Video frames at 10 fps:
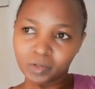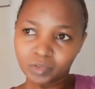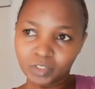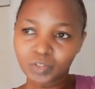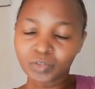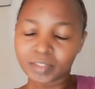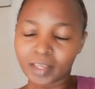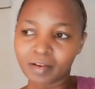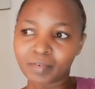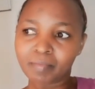did you
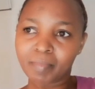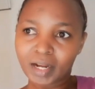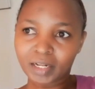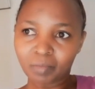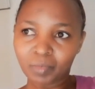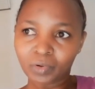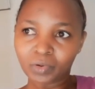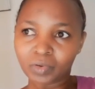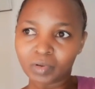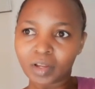say remarkable?
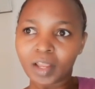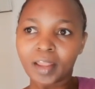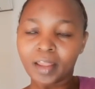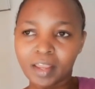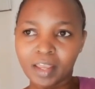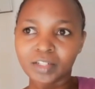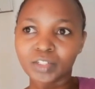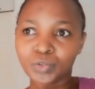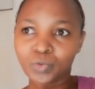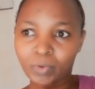
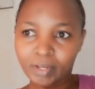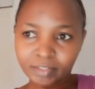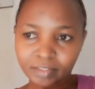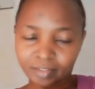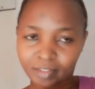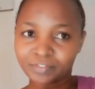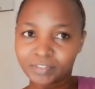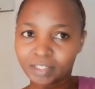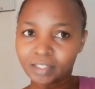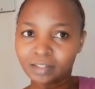And you went
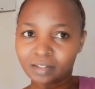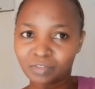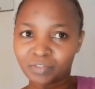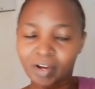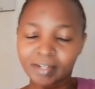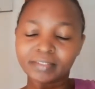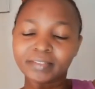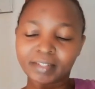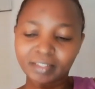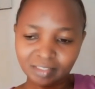thrifting for a
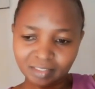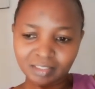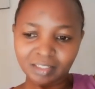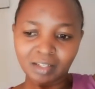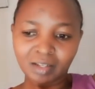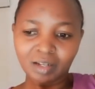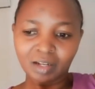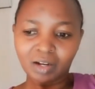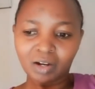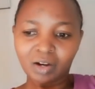dress?
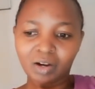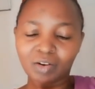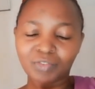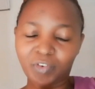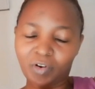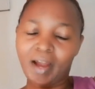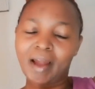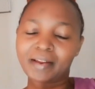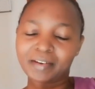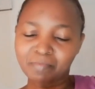for
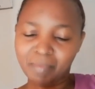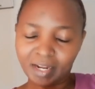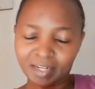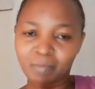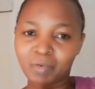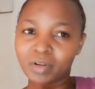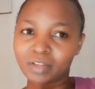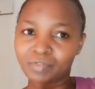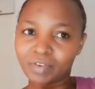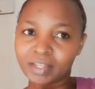a remarkable
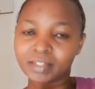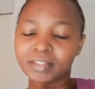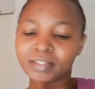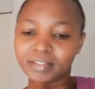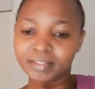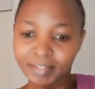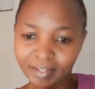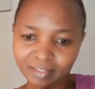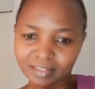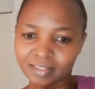event?
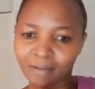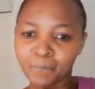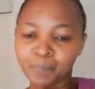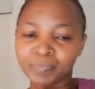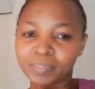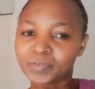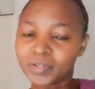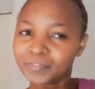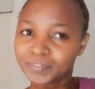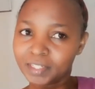Yes.
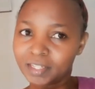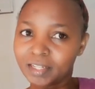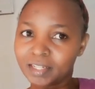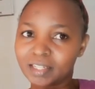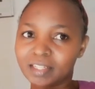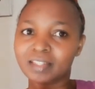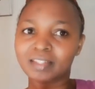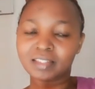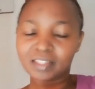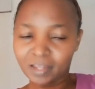Thrifting is a
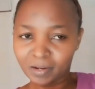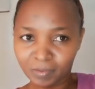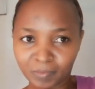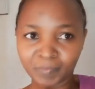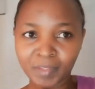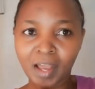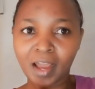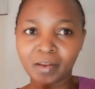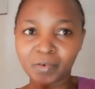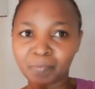skill.
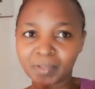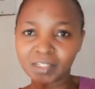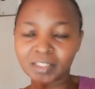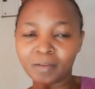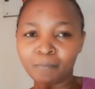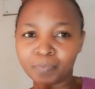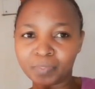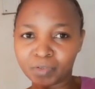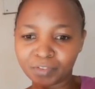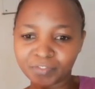I repeat,
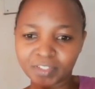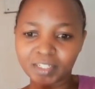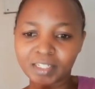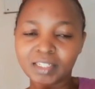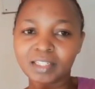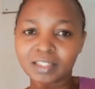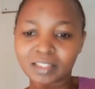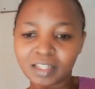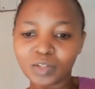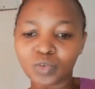thrifting is a
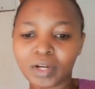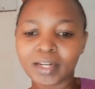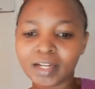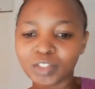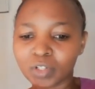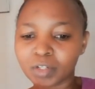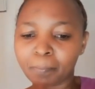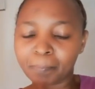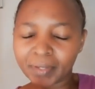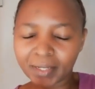skill. You can actually
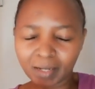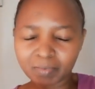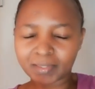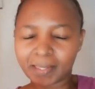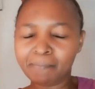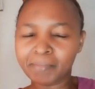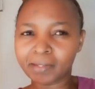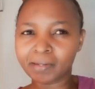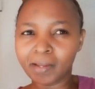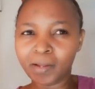pick up something